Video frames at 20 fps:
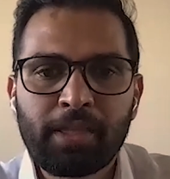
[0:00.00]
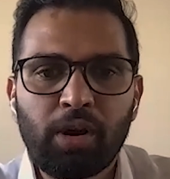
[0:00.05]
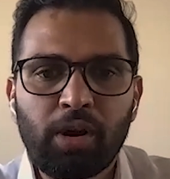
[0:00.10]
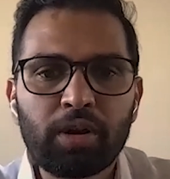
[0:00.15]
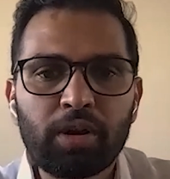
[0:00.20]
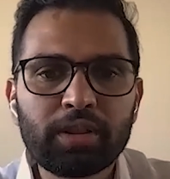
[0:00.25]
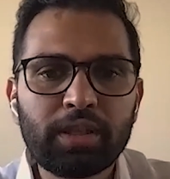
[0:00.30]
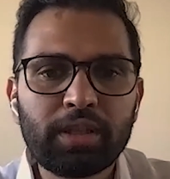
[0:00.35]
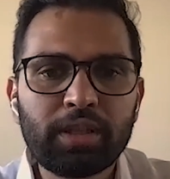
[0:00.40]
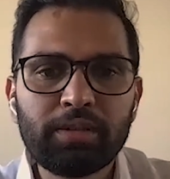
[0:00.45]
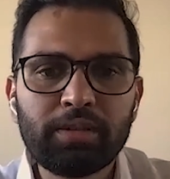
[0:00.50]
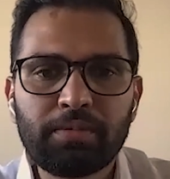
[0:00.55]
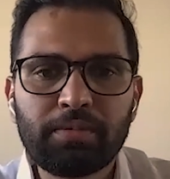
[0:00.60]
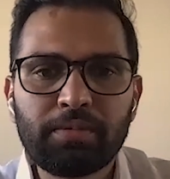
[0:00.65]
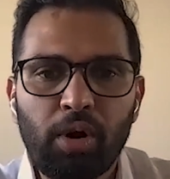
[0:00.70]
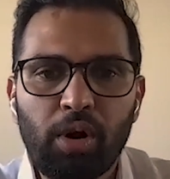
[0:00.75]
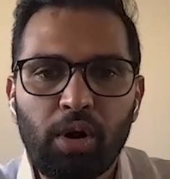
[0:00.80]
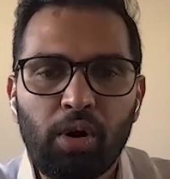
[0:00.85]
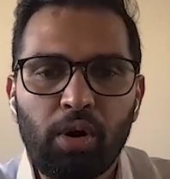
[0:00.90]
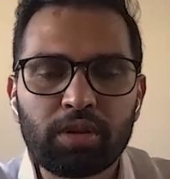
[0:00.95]
On
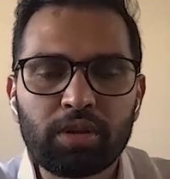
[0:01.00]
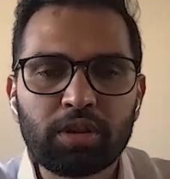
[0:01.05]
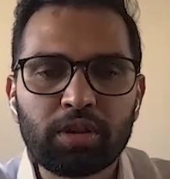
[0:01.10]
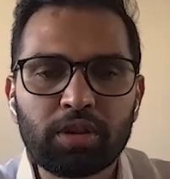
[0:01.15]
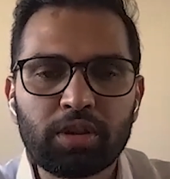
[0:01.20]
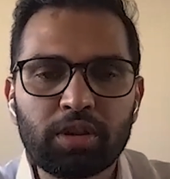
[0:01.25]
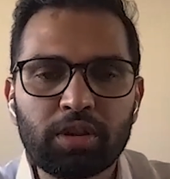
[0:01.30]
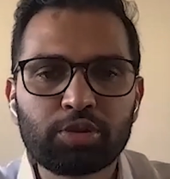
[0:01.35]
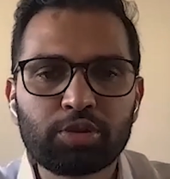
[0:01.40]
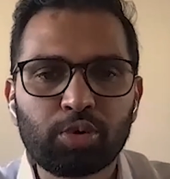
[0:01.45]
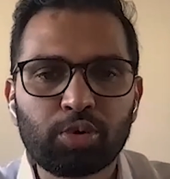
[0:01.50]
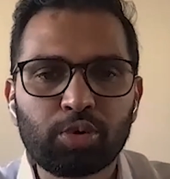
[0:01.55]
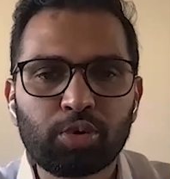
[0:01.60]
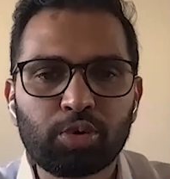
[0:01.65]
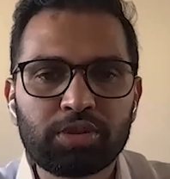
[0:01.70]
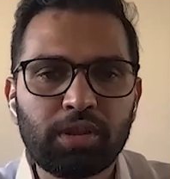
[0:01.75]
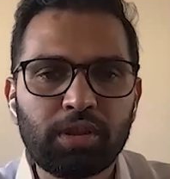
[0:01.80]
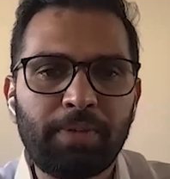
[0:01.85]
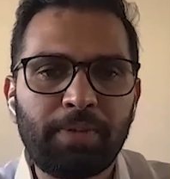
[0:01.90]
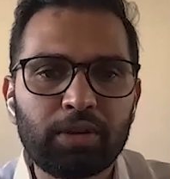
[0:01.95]
the
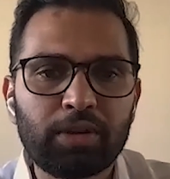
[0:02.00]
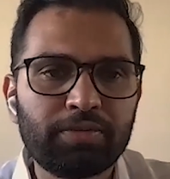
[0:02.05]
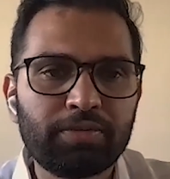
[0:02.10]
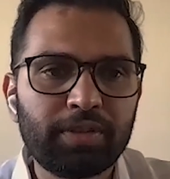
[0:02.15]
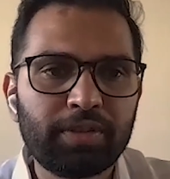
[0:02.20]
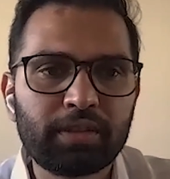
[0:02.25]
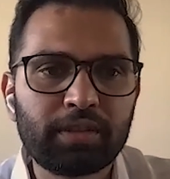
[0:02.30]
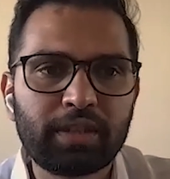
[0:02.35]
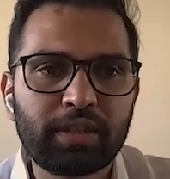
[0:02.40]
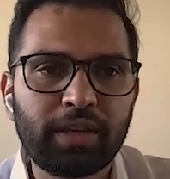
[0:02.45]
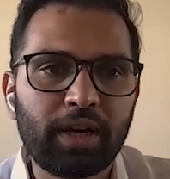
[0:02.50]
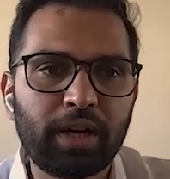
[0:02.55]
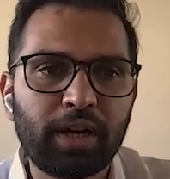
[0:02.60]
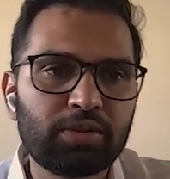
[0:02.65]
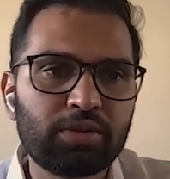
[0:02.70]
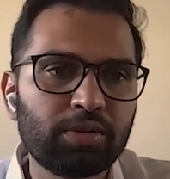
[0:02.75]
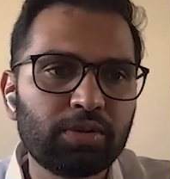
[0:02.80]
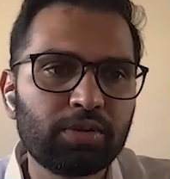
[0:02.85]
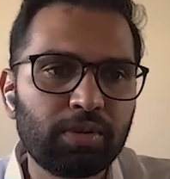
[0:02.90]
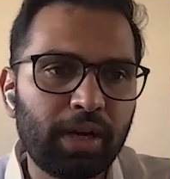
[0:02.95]
social part of it,
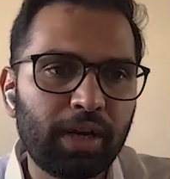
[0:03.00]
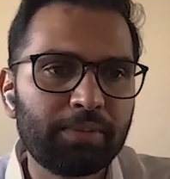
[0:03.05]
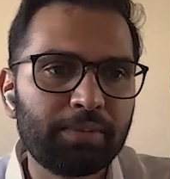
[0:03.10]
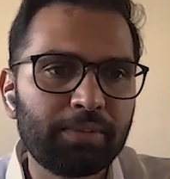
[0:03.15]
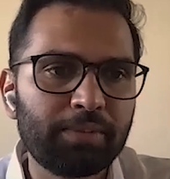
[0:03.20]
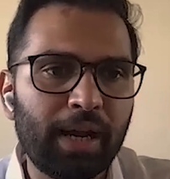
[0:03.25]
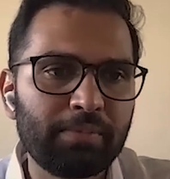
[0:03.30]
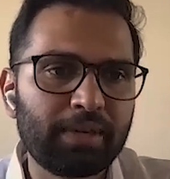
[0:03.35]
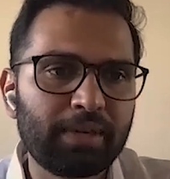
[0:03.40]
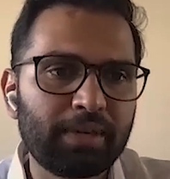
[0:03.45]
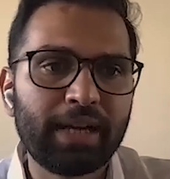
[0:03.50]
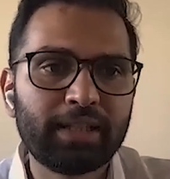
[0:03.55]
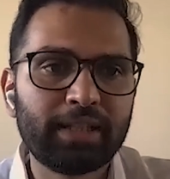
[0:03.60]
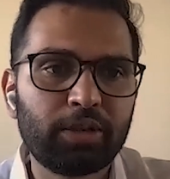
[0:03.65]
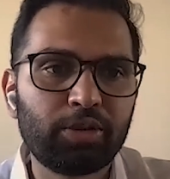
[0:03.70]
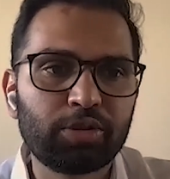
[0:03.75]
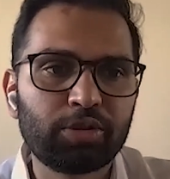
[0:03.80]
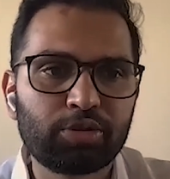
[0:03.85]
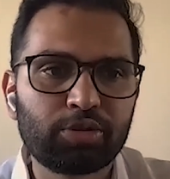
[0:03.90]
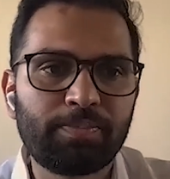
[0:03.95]
Devansh, I'm glad
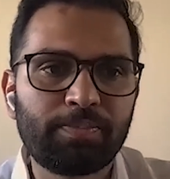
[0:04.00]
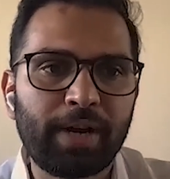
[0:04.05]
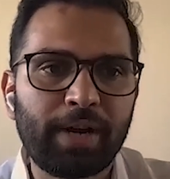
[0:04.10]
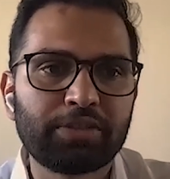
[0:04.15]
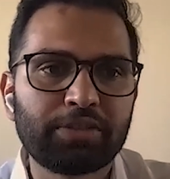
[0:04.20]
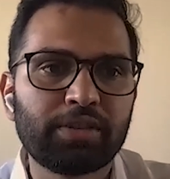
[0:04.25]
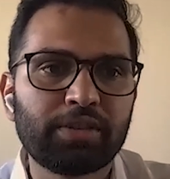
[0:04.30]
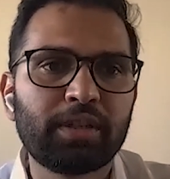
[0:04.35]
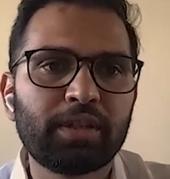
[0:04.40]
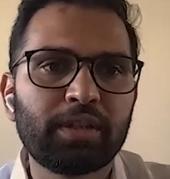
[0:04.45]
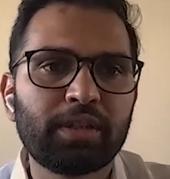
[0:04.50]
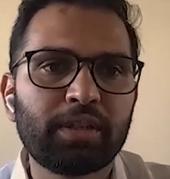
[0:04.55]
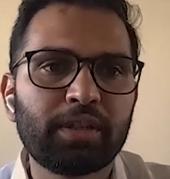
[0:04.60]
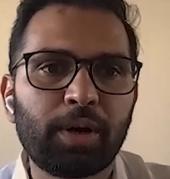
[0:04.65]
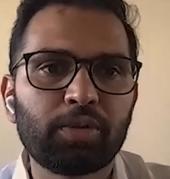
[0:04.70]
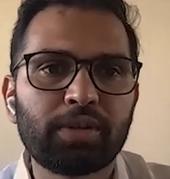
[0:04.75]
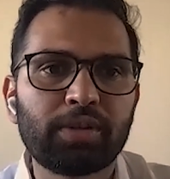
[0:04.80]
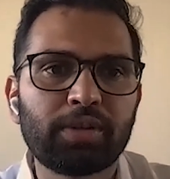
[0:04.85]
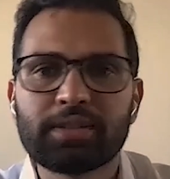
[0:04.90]
that you're so passionate about it.